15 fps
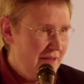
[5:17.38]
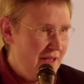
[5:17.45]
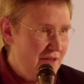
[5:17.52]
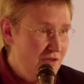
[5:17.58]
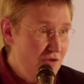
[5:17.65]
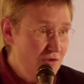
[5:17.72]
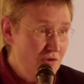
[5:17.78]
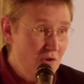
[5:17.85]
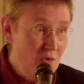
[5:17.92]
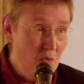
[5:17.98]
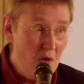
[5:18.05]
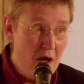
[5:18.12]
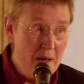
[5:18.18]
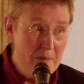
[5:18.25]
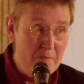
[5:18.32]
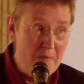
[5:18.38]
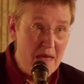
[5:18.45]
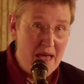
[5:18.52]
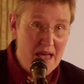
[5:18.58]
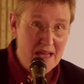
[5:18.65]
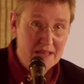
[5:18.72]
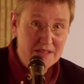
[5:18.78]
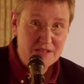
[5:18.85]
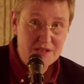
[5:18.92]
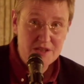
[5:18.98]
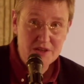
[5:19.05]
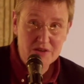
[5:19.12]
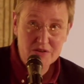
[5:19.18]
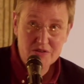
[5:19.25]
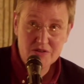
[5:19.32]
And you don't want mad
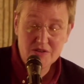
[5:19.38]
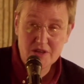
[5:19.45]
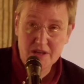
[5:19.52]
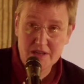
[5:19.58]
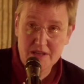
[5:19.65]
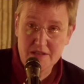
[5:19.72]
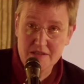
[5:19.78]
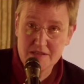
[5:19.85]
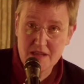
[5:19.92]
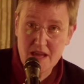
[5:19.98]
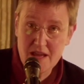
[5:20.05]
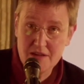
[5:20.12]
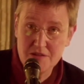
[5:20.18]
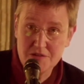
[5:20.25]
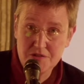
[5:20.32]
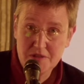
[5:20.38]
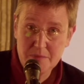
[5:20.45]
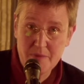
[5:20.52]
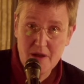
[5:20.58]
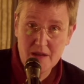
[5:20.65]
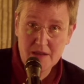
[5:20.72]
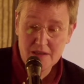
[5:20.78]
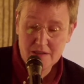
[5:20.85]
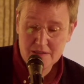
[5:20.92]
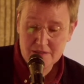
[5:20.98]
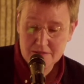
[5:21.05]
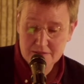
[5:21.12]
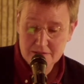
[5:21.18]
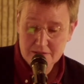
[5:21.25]
tears stuck inside, do you, pumpkin?